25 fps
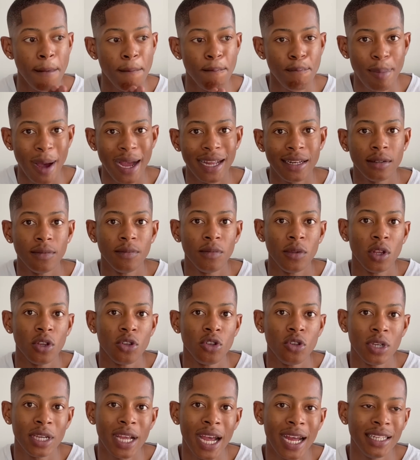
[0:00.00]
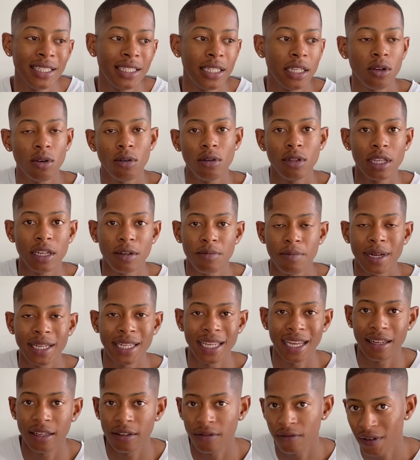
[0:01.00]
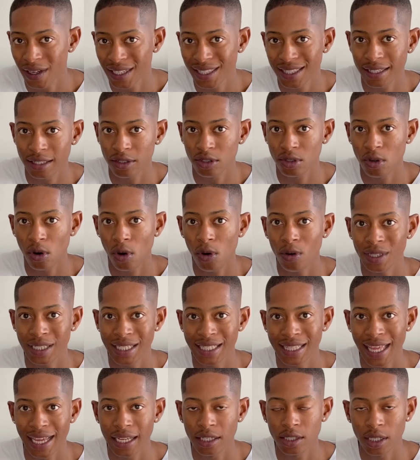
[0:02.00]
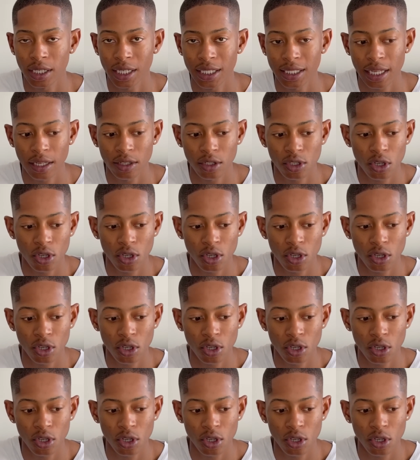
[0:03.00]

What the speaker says: But you can't take all that money and invest into only that, you understand?